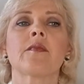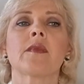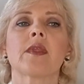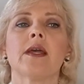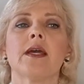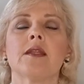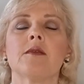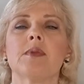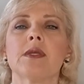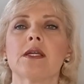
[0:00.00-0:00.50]

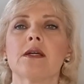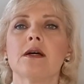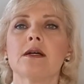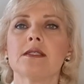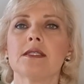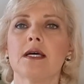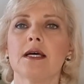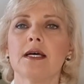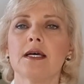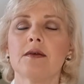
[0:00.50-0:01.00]
And
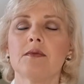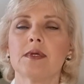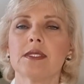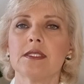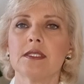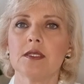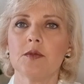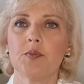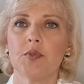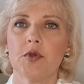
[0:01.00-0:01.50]
because I
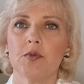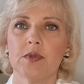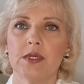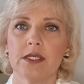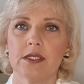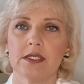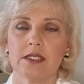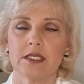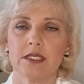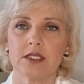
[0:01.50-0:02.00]
wasn't a
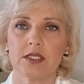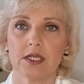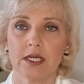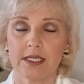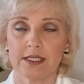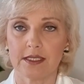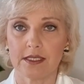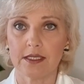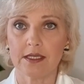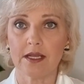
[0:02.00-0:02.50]
permanent teacher, I
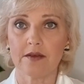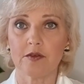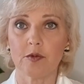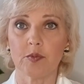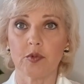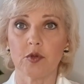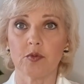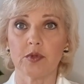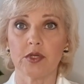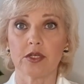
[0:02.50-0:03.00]
didn't have a
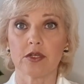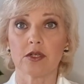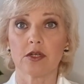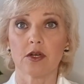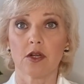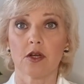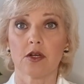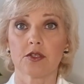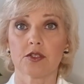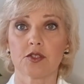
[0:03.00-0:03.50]
permanent
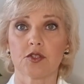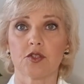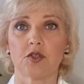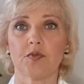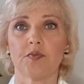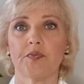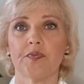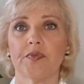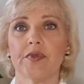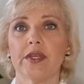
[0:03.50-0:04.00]

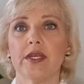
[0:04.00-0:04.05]
classroom.